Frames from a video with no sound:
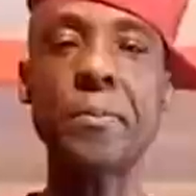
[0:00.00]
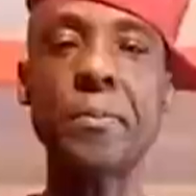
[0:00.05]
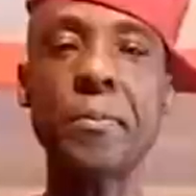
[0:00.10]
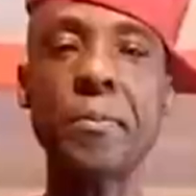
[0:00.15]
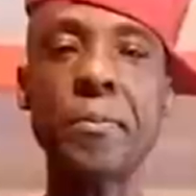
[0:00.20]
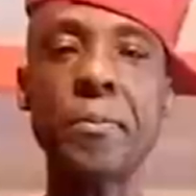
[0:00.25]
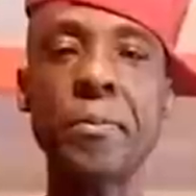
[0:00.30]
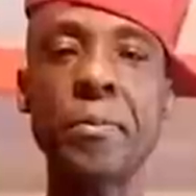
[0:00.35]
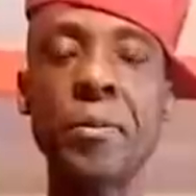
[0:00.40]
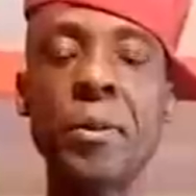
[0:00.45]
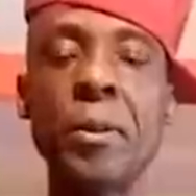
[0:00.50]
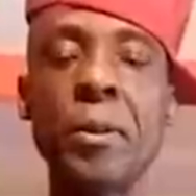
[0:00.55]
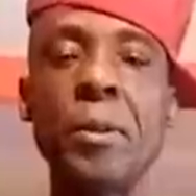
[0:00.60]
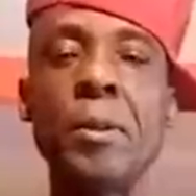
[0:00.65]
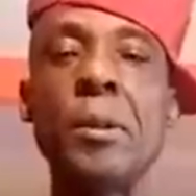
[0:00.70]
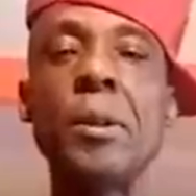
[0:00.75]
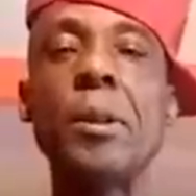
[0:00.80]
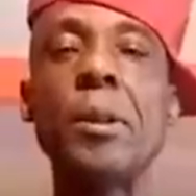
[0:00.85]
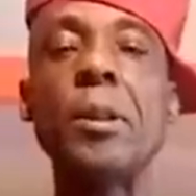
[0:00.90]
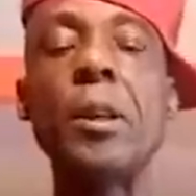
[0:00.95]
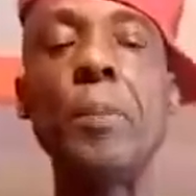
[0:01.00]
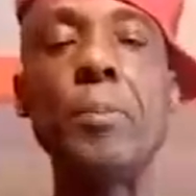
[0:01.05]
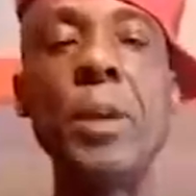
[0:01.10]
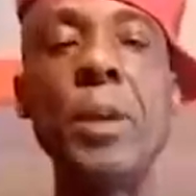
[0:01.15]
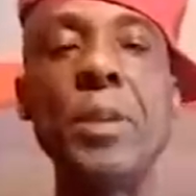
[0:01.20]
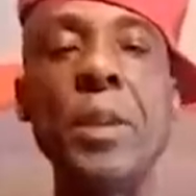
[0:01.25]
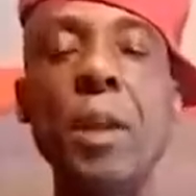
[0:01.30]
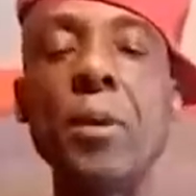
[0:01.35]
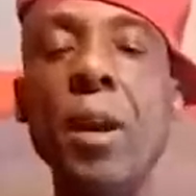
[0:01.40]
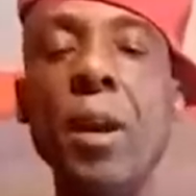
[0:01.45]
Mm-hmm. Then
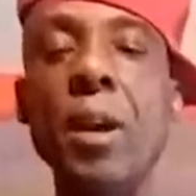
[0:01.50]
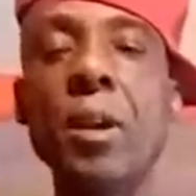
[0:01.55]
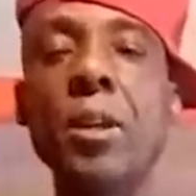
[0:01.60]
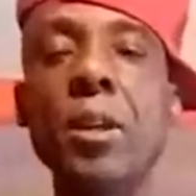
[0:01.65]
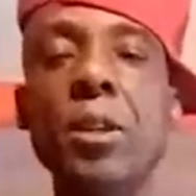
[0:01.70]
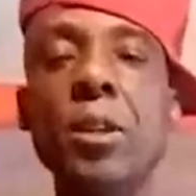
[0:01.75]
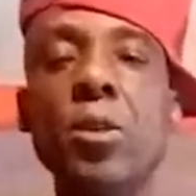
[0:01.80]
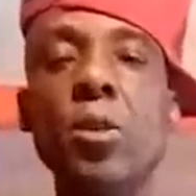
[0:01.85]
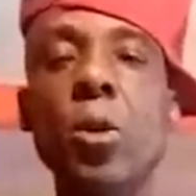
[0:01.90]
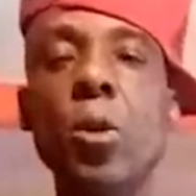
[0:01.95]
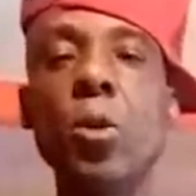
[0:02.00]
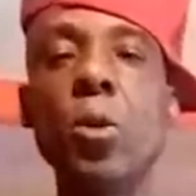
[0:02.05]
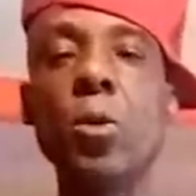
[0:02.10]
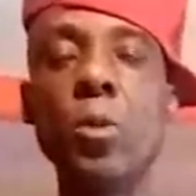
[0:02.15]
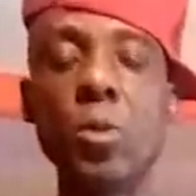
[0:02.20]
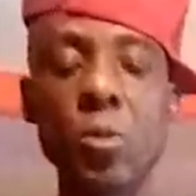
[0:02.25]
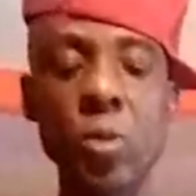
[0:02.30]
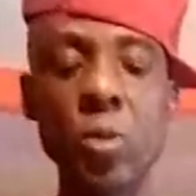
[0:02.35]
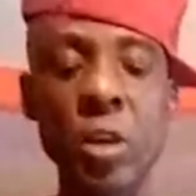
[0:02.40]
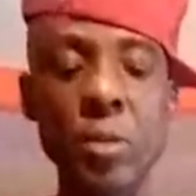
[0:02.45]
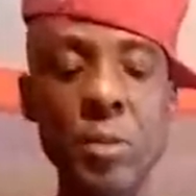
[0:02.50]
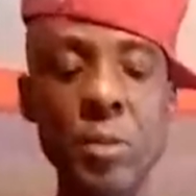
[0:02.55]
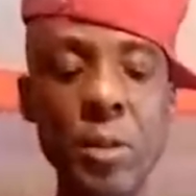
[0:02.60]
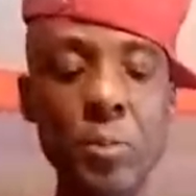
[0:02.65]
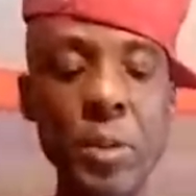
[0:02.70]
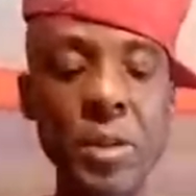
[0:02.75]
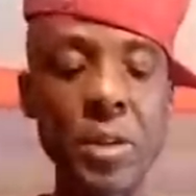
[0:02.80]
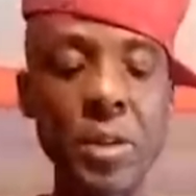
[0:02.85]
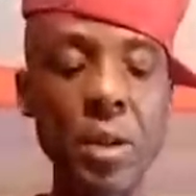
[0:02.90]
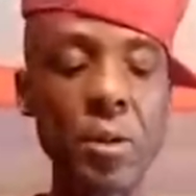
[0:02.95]
Peter Rankin now, when them name
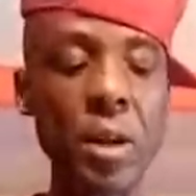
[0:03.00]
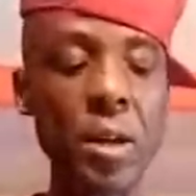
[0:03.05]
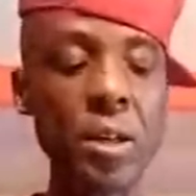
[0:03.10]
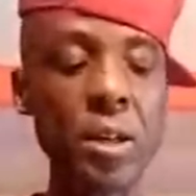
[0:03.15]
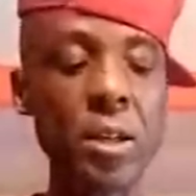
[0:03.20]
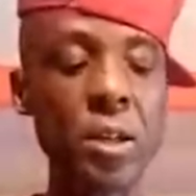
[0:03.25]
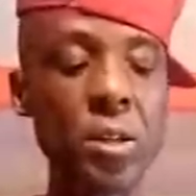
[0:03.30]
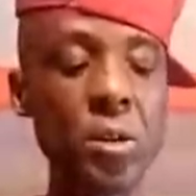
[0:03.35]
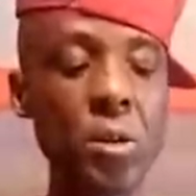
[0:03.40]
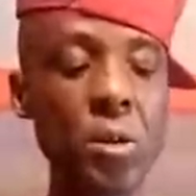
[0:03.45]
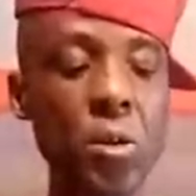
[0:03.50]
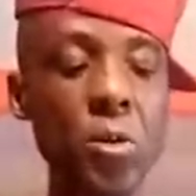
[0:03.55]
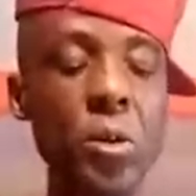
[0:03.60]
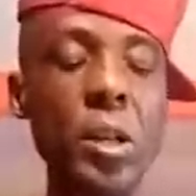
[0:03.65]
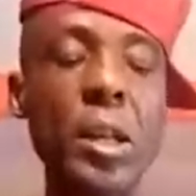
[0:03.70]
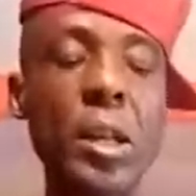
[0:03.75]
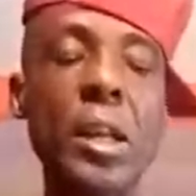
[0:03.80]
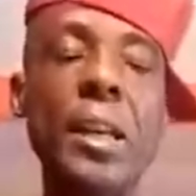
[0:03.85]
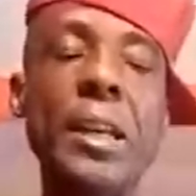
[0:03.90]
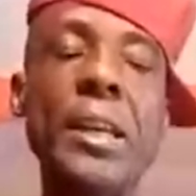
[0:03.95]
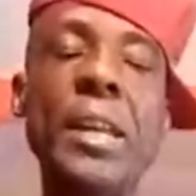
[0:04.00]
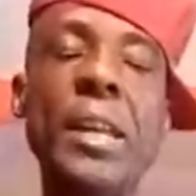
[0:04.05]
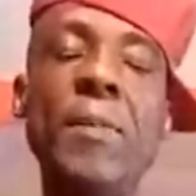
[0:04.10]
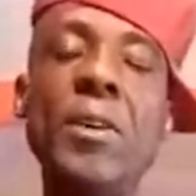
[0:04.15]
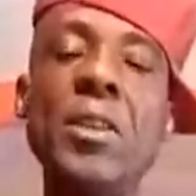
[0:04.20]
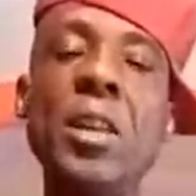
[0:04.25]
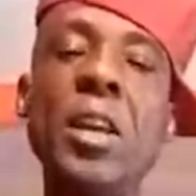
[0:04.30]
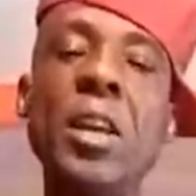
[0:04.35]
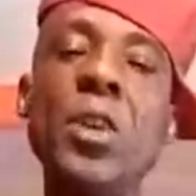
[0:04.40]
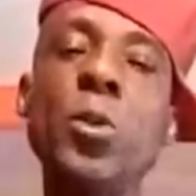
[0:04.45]
Peter Rankin now, you have
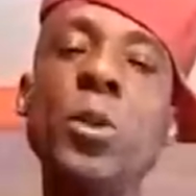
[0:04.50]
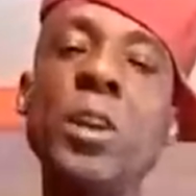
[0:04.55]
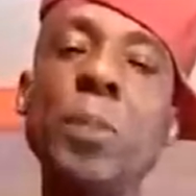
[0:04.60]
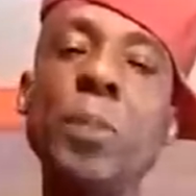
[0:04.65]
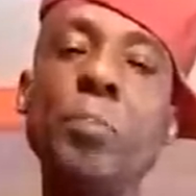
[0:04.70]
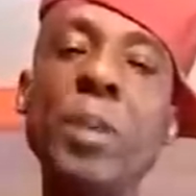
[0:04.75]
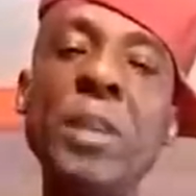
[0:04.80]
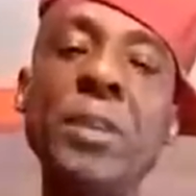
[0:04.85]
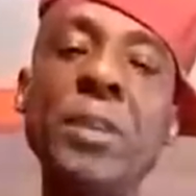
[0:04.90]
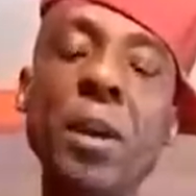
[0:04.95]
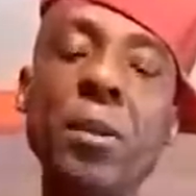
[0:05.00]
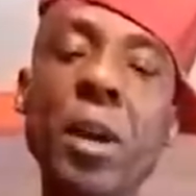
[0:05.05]
another youth named Peter